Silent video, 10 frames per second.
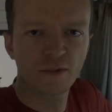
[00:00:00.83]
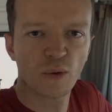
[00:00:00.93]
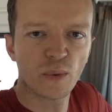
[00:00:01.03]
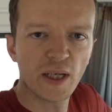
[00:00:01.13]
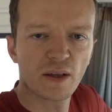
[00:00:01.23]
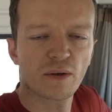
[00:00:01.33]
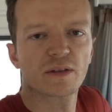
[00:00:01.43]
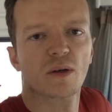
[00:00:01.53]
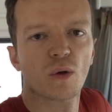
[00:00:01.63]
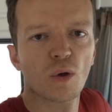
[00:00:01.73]
we learned
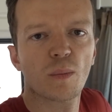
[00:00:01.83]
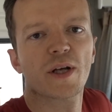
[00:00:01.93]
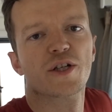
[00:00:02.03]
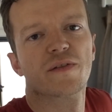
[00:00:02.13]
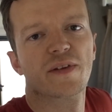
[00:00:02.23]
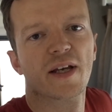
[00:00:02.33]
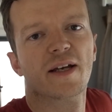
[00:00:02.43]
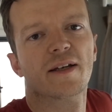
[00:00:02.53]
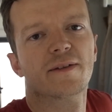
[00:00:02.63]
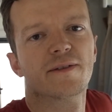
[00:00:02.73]
a whole bunch of
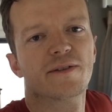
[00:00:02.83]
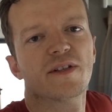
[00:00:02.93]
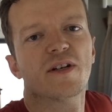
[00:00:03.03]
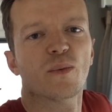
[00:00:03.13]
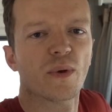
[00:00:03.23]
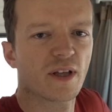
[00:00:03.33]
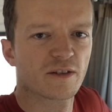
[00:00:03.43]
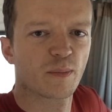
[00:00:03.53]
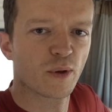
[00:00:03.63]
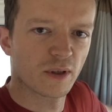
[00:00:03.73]
things with
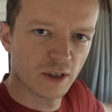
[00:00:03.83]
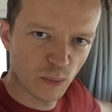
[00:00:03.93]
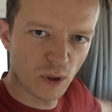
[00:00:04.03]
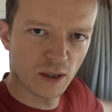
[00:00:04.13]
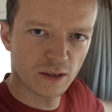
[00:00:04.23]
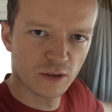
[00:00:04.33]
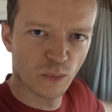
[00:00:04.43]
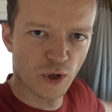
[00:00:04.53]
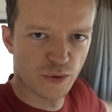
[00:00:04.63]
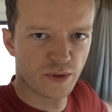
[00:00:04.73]
Explorker 1,
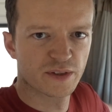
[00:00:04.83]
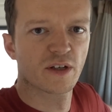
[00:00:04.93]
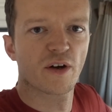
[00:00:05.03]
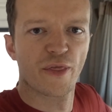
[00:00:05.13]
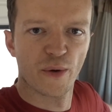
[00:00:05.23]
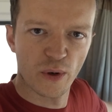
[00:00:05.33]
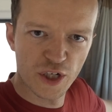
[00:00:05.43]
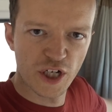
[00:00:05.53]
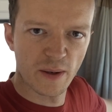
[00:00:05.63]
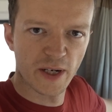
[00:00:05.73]
which was our
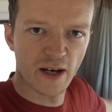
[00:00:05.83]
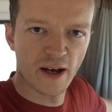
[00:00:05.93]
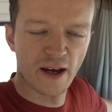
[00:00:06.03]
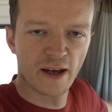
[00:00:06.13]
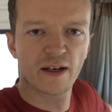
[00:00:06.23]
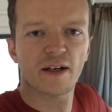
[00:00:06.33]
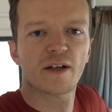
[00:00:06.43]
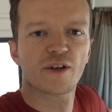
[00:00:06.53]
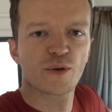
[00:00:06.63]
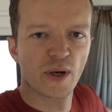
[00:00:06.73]
third Gemini
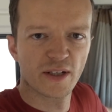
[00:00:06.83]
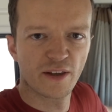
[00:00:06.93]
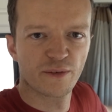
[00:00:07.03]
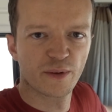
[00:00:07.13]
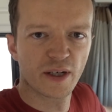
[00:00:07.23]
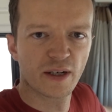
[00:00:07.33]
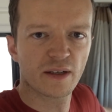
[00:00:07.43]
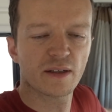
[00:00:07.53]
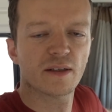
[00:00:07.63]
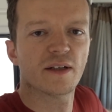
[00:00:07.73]

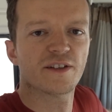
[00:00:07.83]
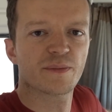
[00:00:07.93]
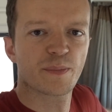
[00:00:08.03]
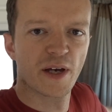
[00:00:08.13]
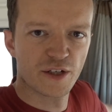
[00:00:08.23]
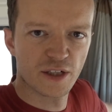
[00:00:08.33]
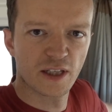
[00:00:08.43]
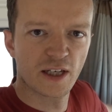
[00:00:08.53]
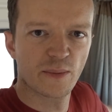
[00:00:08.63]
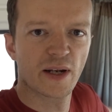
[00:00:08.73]
23,
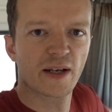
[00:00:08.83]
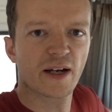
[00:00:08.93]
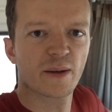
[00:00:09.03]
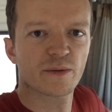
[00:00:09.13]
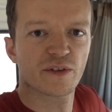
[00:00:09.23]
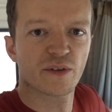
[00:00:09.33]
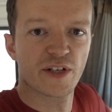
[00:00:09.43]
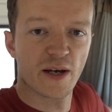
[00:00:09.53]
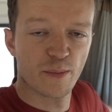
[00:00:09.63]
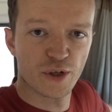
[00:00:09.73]
especially when it comes to
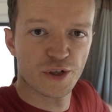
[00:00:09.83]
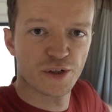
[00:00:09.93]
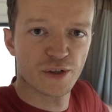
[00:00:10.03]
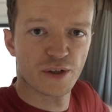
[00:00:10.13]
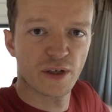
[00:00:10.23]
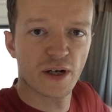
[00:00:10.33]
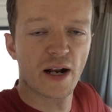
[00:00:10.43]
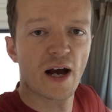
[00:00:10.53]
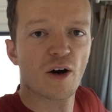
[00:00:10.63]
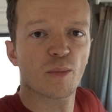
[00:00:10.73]
temperature
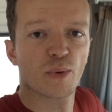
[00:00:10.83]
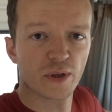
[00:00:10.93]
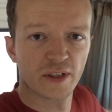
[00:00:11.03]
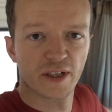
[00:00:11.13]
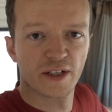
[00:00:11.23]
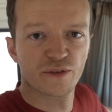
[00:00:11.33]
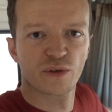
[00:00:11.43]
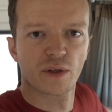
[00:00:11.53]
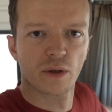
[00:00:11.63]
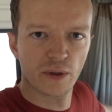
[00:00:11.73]
and how important it is
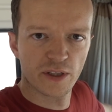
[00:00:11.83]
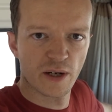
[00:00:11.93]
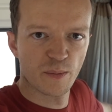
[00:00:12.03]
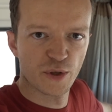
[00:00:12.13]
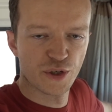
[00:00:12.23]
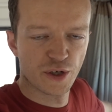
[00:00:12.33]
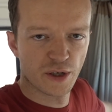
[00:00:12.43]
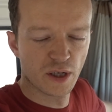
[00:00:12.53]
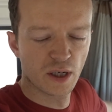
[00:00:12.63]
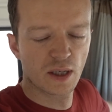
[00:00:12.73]
to know your
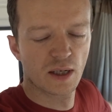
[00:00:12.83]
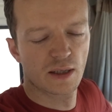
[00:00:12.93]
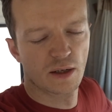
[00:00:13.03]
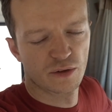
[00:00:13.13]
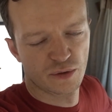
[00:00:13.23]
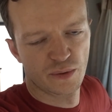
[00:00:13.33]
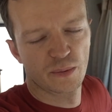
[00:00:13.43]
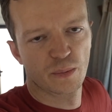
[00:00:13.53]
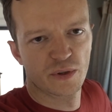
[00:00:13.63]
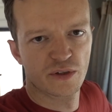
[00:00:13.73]
temperature, and
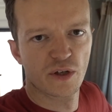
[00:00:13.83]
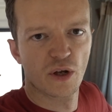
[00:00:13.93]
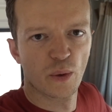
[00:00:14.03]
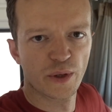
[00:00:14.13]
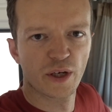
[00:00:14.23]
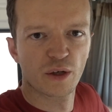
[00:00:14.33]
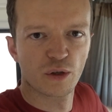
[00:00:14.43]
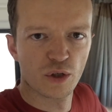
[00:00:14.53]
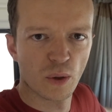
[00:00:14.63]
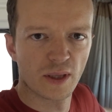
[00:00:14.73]
also once you know it, you can
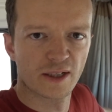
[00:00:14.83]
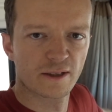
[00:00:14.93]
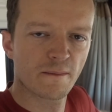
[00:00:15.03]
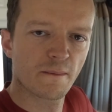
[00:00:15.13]
control it.